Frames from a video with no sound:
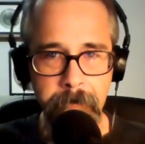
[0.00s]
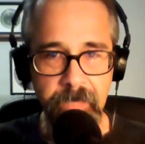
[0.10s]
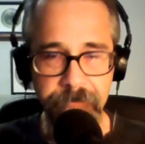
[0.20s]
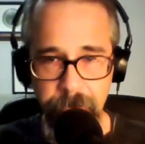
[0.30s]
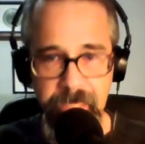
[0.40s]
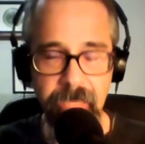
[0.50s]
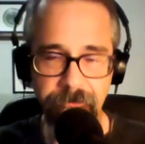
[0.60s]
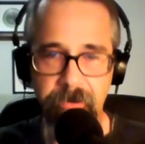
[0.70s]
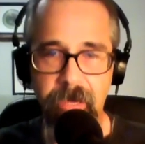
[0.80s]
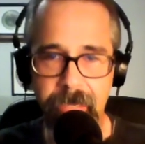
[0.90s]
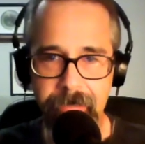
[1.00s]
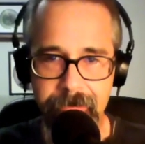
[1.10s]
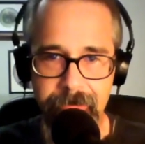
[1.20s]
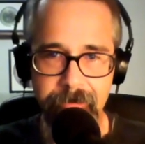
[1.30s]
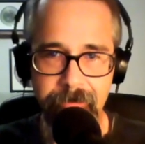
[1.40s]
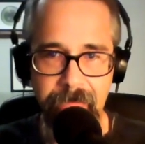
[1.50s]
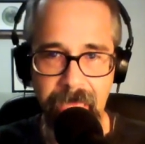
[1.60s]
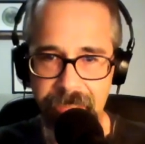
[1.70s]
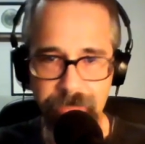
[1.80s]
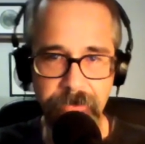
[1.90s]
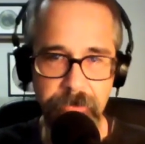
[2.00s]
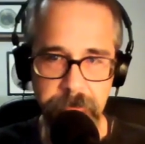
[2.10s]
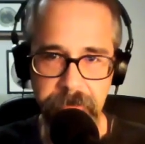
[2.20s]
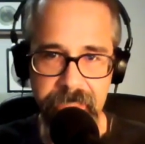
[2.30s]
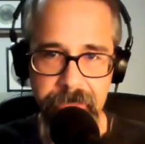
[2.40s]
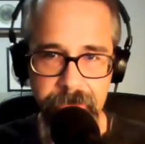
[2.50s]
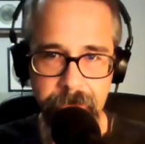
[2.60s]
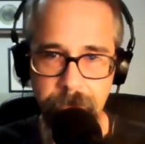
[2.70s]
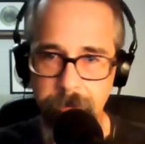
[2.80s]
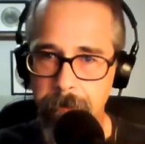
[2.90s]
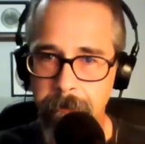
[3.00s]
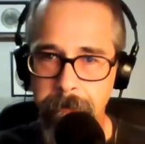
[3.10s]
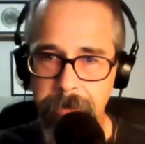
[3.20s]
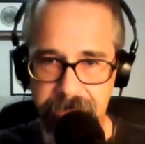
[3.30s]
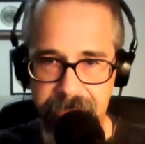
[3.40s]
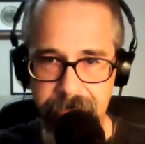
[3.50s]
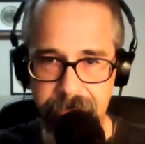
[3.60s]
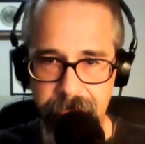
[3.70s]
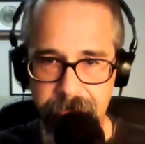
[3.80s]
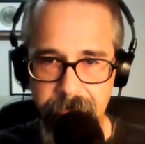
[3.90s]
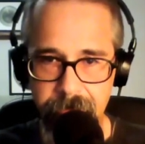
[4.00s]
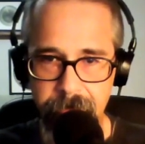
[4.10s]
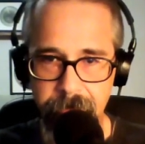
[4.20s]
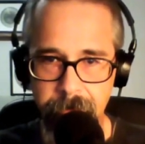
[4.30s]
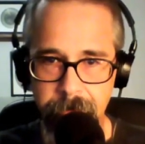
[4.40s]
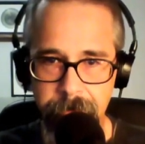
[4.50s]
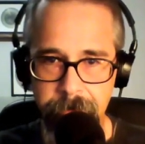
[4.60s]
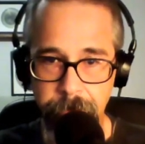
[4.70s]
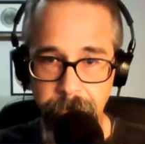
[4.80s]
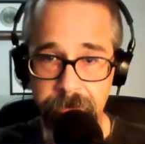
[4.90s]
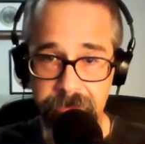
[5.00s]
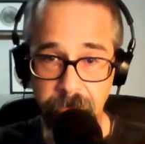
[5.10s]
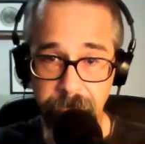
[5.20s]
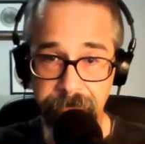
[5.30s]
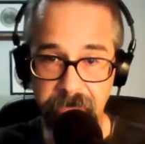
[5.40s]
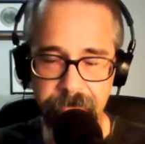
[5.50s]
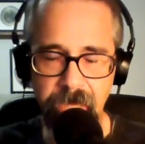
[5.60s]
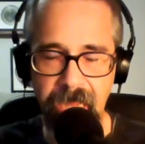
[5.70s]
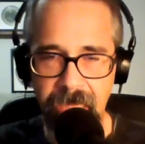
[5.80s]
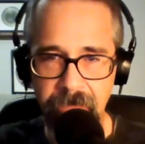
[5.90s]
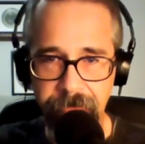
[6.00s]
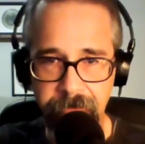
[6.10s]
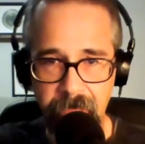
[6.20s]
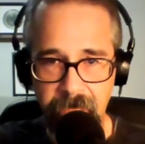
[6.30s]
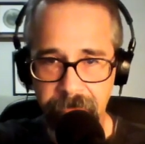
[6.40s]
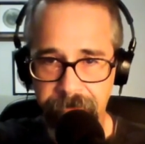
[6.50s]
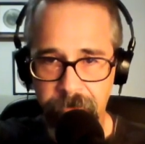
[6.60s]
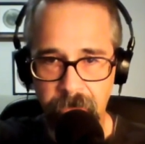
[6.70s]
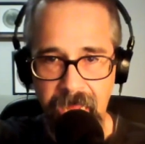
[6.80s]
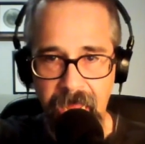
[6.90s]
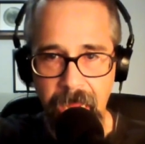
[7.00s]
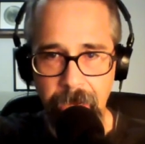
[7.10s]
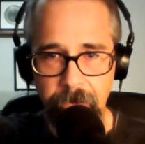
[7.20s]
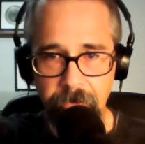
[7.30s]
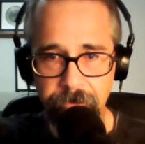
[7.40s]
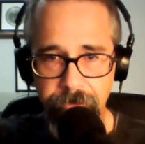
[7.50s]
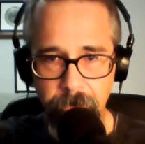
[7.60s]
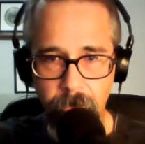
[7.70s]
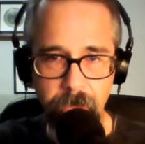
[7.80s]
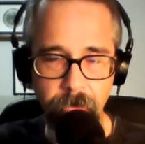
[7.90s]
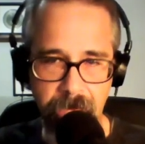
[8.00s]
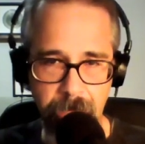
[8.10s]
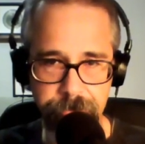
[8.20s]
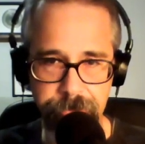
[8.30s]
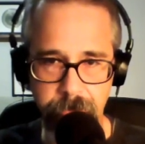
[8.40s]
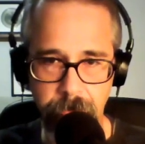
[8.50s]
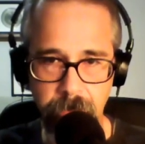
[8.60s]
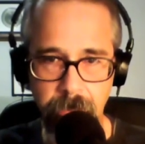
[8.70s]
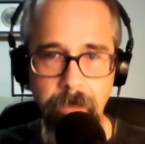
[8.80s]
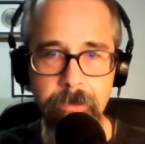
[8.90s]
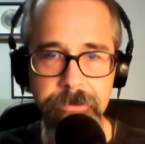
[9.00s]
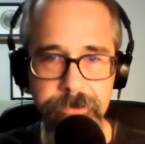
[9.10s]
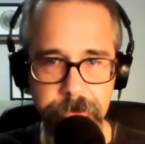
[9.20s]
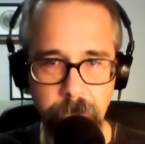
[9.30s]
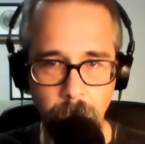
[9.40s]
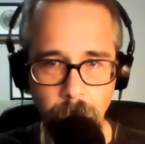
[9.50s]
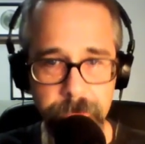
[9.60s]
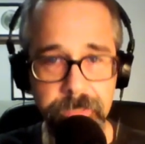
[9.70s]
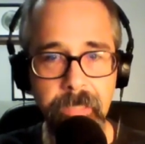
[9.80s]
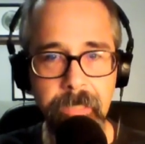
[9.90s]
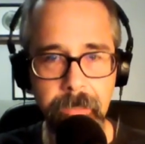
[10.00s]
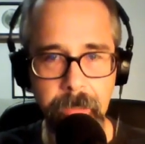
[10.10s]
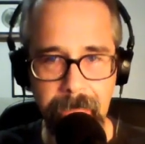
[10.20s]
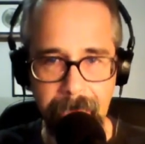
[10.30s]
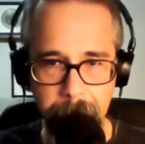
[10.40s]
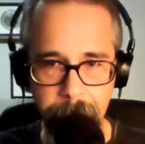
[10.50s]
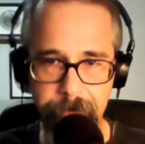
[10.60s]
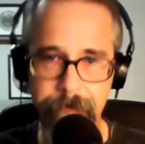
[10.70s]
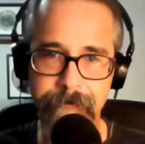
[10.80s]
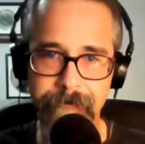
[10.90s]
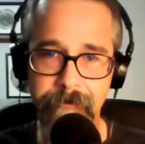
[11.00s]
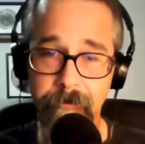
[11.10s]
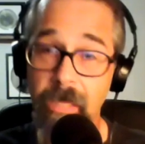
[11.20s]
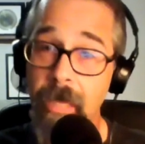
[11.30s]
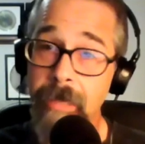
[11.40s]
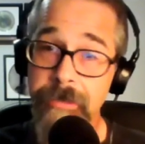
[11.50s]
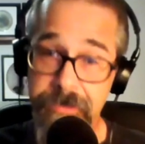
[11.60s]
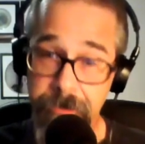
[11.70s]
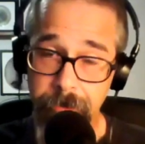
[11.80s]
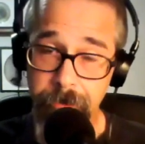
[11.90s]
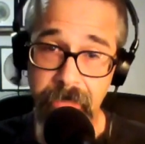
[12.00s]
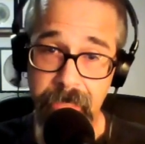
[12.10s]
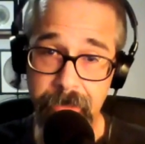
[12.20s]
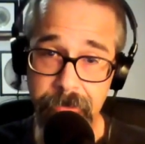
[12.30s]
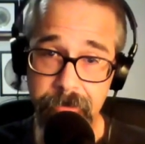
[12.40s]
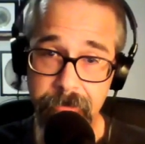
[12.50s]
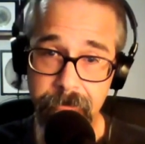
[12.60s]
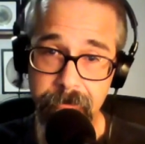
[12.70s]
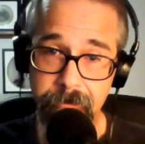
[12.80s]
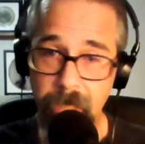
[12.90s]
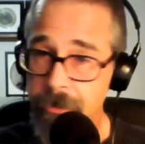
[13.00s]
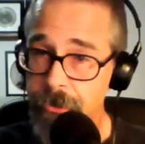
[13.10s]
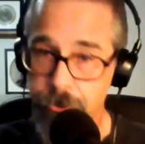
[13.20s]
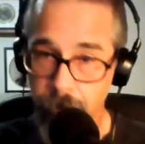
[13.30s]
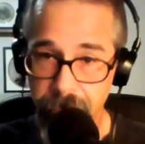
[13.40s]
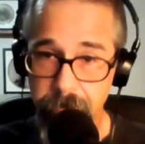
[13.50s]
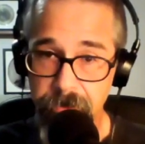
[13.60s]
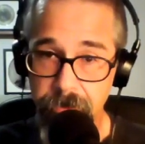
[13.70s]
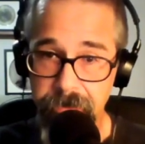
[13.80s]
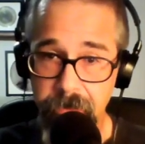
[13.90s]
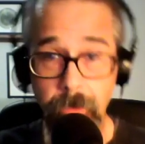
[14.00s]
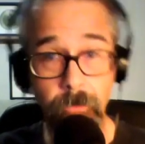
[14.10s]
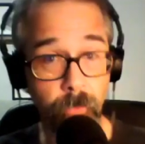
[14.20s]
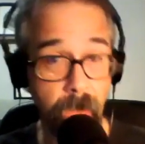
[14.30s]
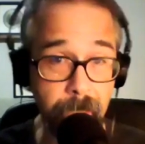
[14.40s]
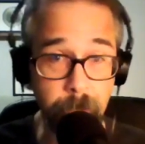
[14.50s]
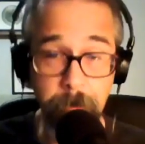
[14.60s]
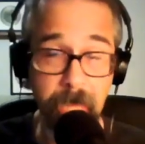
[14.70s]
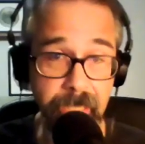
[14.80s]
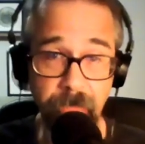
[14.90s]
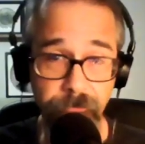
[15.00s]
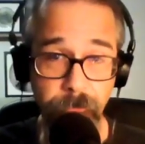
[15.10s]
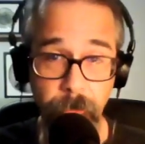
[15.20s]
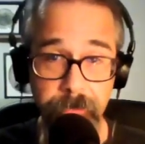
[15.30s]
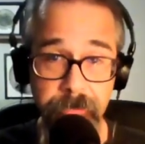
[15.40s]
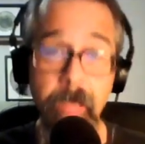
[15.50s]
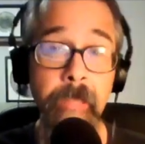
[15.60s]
If you can't find any of those beats, please do yourself a favor and for everyone around you, don't clap. Sit on your hands, enjoy the music, rock back and forth,